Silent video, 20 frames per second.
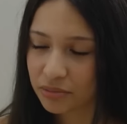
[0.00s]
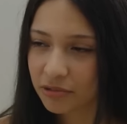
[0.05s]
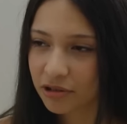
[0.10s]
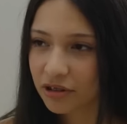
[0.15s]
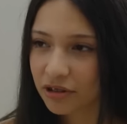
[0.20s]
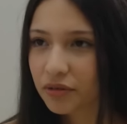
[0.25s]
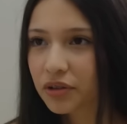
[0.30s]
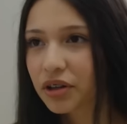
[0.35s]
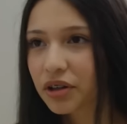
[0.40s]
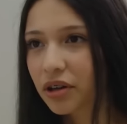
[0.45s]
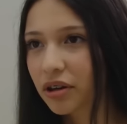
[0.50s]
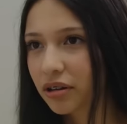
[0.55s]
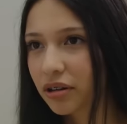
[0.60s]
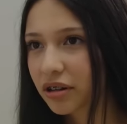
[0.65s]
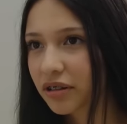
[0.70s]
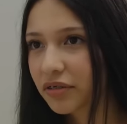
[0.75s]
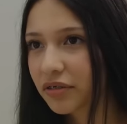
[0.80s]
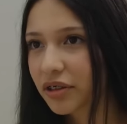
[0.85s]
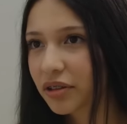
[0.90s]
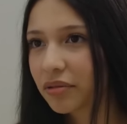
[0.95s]
more
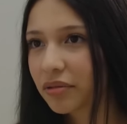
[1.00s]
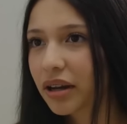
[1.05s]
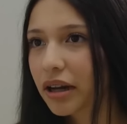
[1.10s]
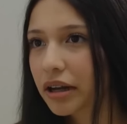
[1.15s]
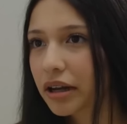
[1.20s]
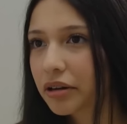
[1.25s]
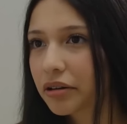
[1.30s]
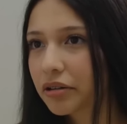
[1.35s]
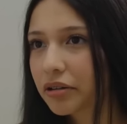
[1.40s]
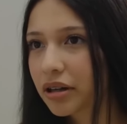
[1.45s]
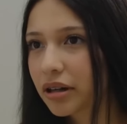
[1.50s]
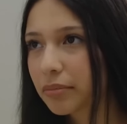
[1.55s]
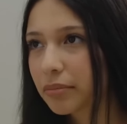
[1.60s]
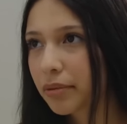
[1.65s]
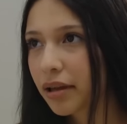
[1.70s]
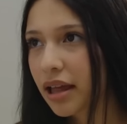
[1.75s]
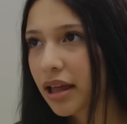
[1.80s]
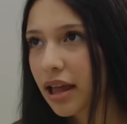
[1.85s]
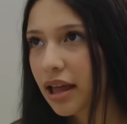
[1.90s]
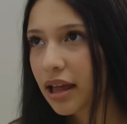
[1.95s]
photography when I grow up.
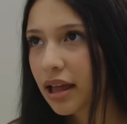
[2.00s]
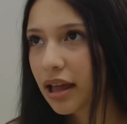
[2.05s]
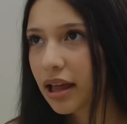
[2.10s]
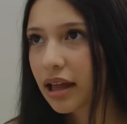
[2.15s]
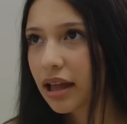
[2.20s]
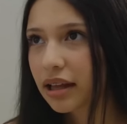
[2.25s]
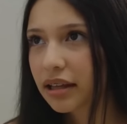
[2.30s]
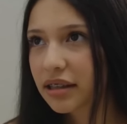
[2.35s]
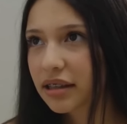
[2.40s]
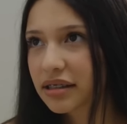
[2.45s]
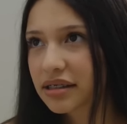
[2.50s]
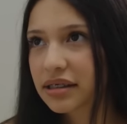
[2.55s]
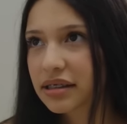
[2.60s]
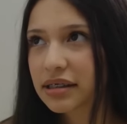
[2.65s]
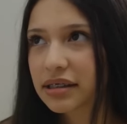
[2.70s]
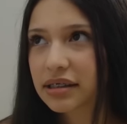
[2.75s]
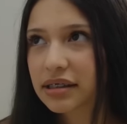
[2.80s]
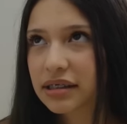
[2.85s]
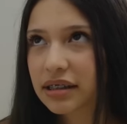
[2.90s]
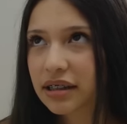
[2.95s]
And this
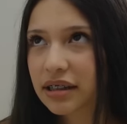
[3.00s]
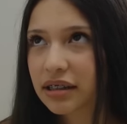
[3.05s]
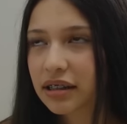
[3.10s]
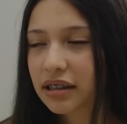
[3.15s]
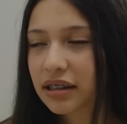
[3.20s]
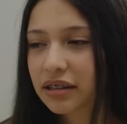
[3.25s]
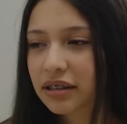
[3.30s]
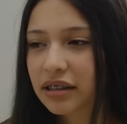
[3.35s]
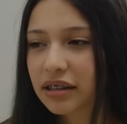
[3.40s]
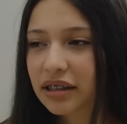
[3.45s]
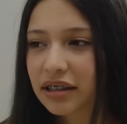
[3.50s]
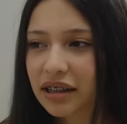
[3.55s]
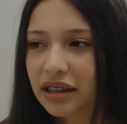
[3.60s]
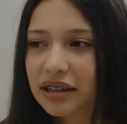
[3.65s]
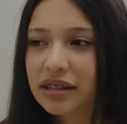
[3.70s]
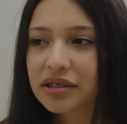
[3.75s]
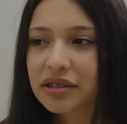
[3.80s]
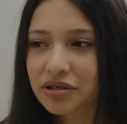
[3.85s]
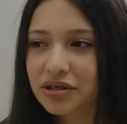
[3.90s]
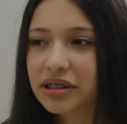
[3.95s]
is like, I,
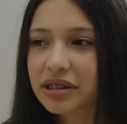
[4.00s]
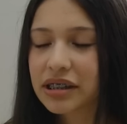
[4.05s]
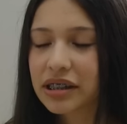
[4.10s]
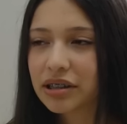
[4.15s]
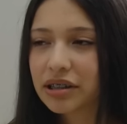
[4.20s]
like it's really